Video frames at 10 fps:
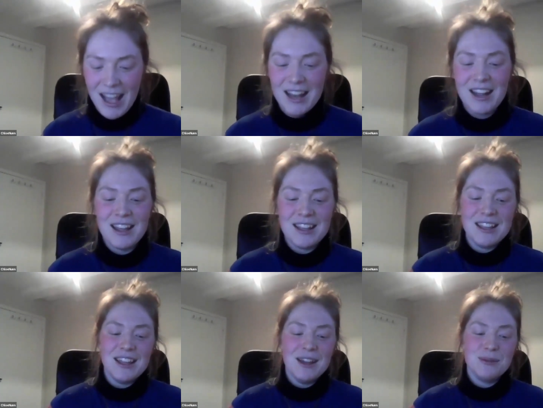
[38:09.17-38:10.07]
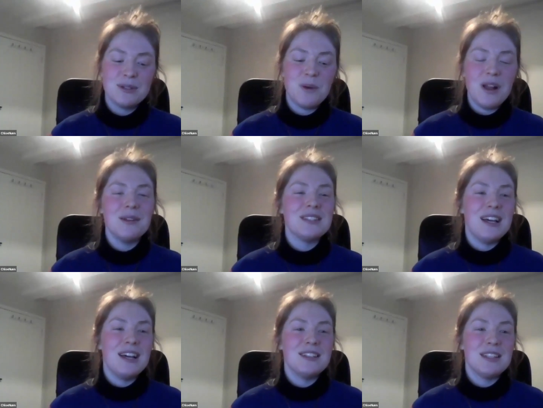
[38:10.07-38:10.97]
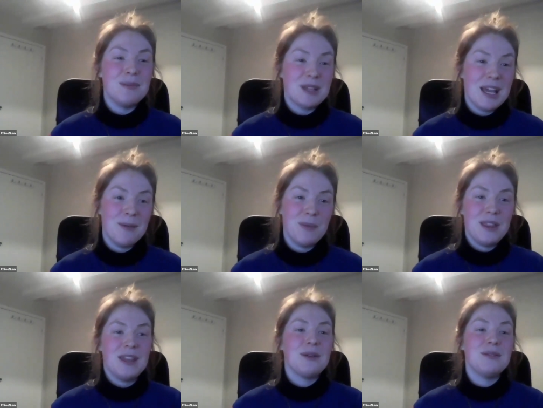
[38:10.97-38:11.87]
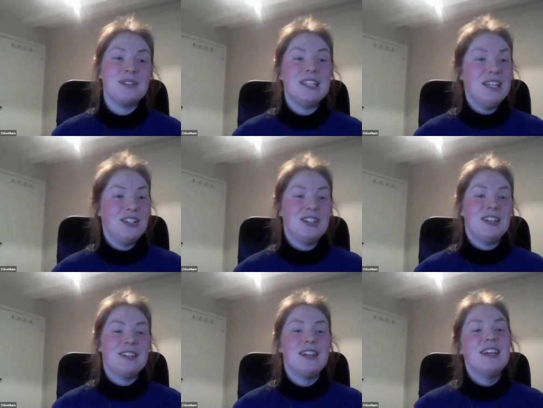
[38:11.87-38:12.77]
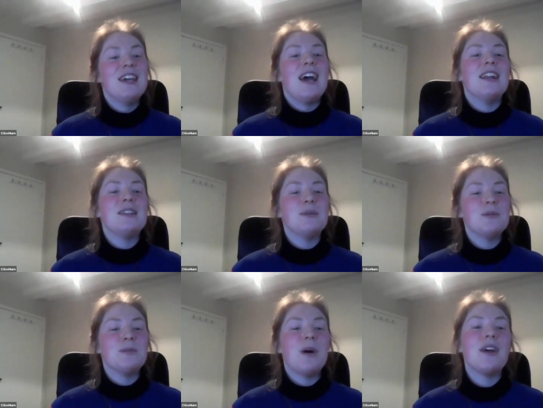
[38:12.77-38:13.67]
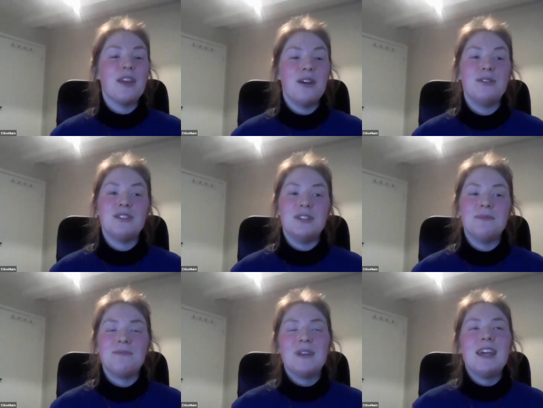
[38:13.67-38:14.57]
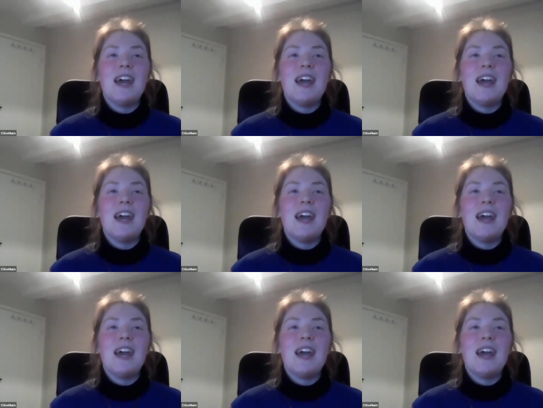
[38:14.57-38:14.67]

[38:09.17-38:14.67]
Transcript: And it was while I was at summer camp, I think I was teaching, and it was by the ocean.